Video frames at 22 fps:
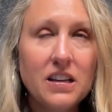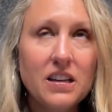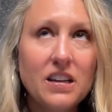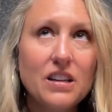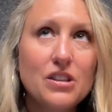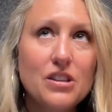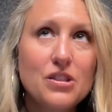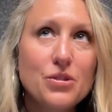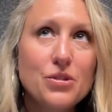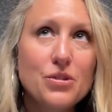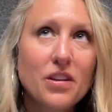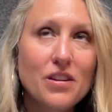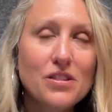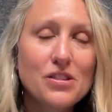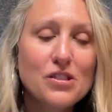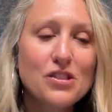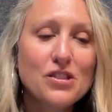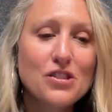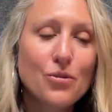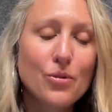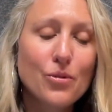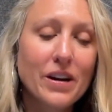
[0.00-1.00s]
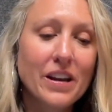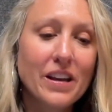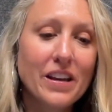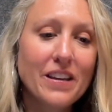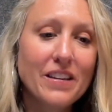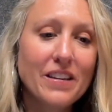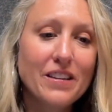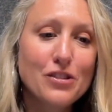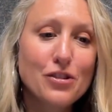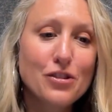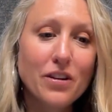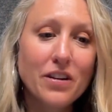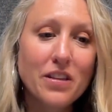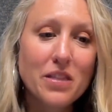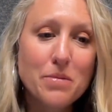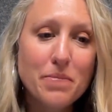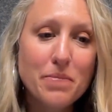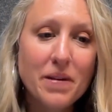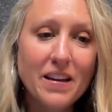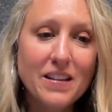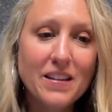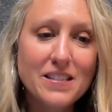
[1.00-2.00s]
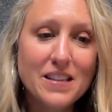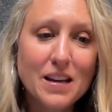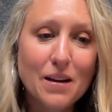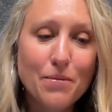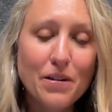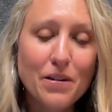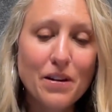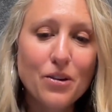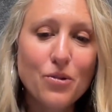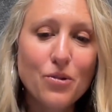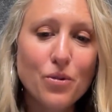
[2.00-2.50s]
in 2020 during the pandemic